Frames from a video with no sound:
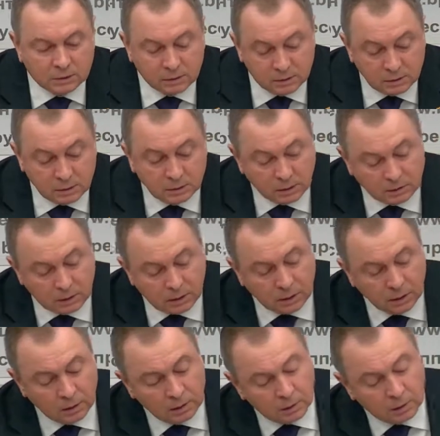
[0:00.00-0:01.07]

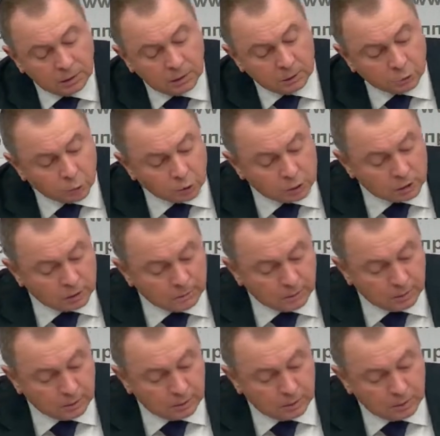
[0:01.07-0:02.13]
Another case is
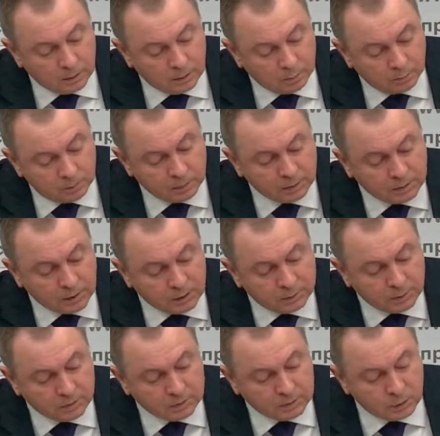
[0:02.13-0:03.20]
the military
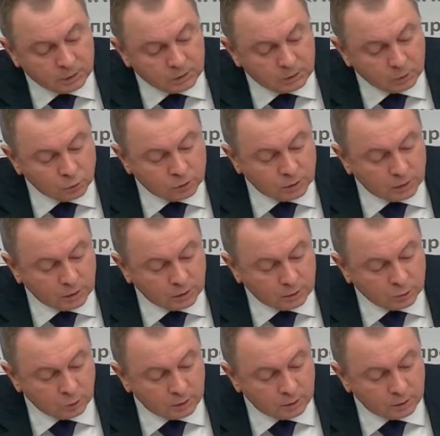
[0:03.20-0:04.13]
exercise, and